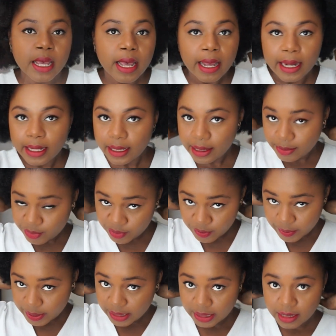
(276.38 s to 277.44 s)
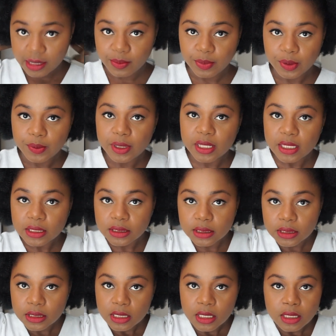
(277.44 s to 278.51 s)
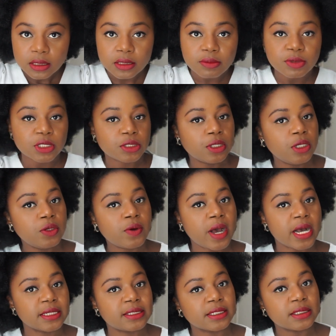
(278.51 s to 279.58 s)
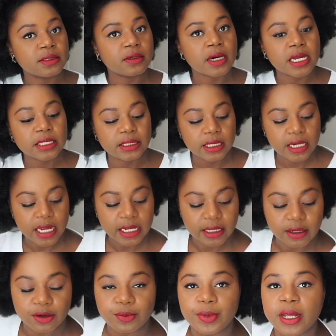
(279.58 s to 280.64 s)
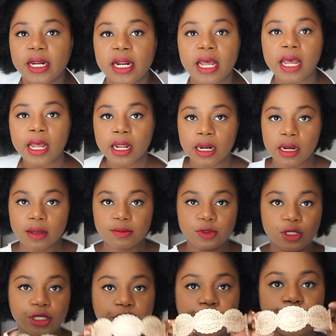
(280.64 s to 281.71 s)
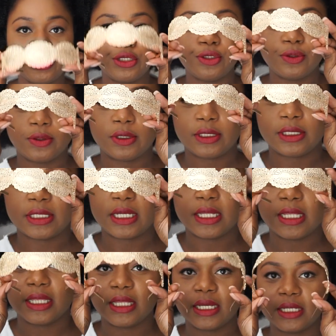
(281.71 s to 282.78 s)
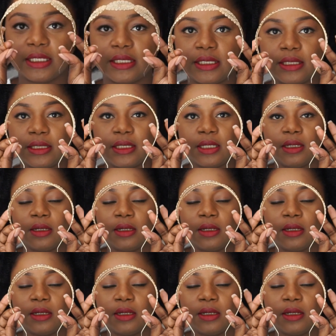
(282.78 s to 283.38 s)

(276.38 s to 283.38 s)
I am quite happy with this. So I'm just going to accessorize it a little bit, and I'm going to use this